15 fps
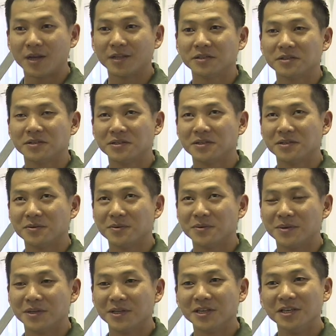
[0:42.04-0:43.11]
but
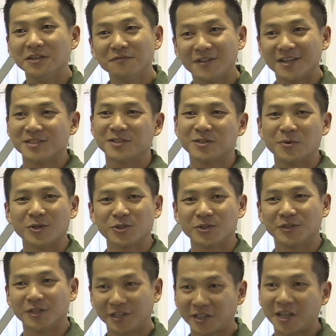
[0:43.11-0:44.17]
if that
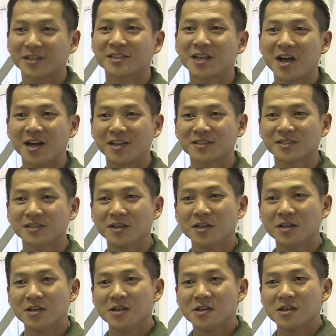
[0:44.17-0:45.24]
situation detects us,
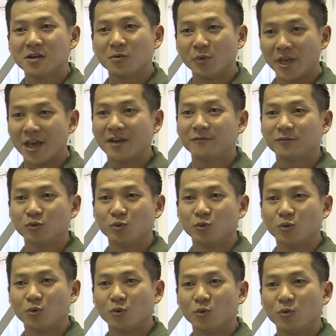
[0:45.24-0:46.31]
we have
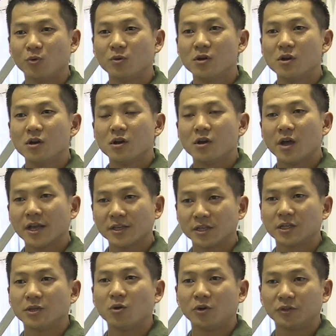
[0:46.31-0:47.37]
to
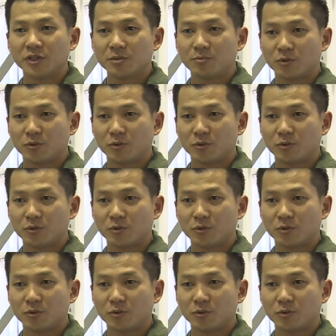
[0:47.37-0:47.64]
execute all these